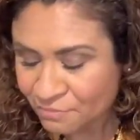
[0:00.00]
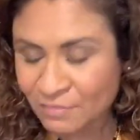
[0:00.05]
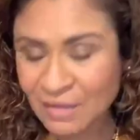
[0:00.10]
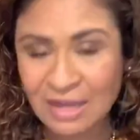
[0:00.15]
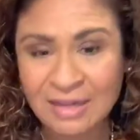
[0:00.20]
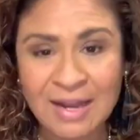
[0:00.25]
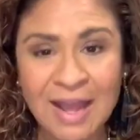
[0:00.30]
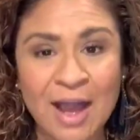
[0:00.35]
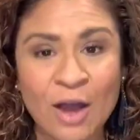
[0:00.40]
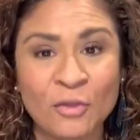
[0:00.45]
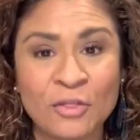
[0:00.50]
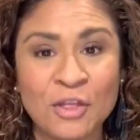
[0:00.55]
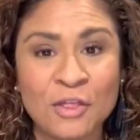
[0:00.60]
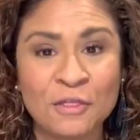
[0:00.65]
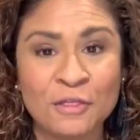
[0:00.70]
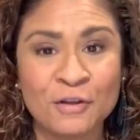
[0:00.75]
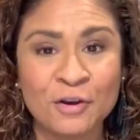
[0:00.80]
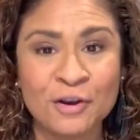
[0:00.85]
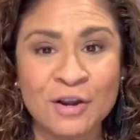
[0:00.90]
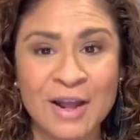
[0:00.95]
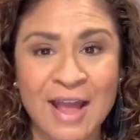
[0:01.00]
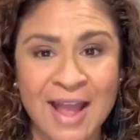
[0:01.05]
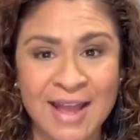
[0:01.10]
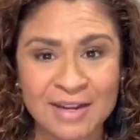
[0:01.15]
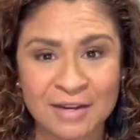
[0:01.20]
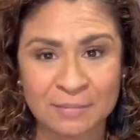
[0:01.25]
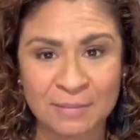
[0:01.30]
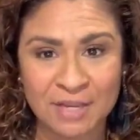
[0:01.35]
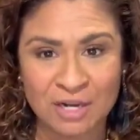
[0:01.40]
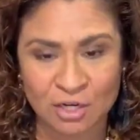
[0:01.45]
Now, the third
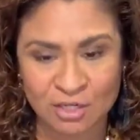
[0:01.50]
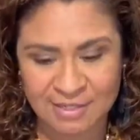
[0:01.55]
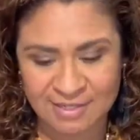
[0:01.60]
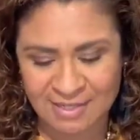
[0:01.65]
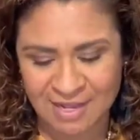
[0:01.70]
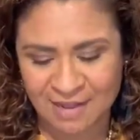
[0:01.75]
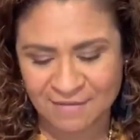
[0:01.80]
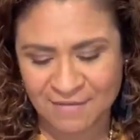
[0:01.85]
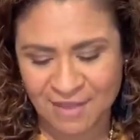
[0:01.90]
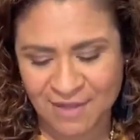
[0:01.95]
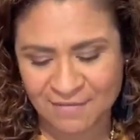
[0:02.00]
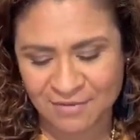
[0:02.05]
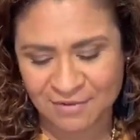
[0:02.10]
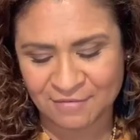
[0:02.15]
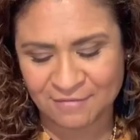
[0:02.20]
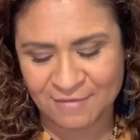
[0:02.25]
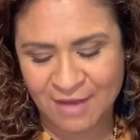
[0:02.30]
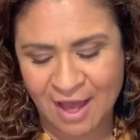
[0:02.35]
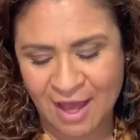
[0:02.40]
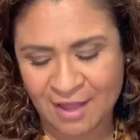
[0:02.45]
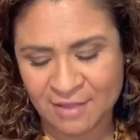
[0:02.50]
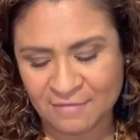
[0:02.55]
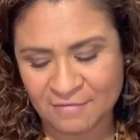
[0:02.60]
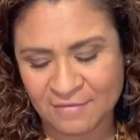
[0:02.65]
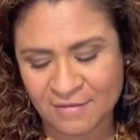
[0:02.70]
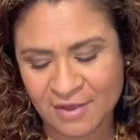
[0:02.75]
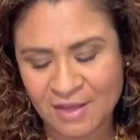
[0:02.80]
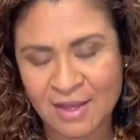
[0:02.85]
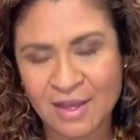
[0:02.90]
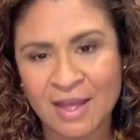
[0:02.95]
item in our Safe Haven 5
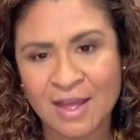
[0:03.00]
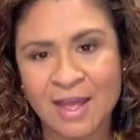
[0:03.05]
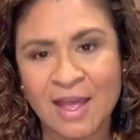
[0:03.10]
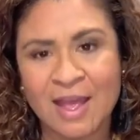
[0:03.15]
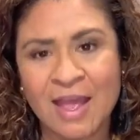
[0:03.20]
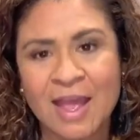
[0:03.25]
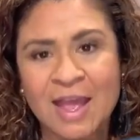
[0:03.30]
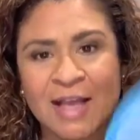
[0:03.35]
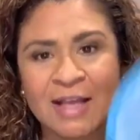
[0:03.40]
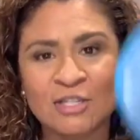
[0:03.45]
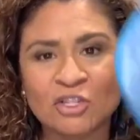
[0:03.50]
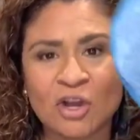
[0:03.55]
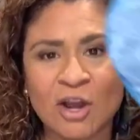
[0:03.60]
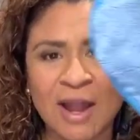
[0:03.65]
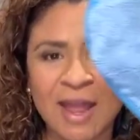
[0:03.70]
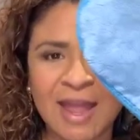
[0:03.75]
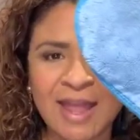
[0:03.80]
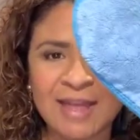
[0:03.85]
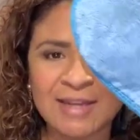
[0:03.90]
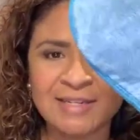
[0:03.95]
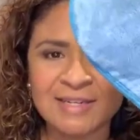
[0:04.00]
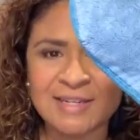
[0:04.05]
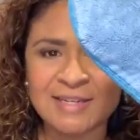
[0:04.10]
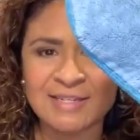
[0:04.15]
is our handy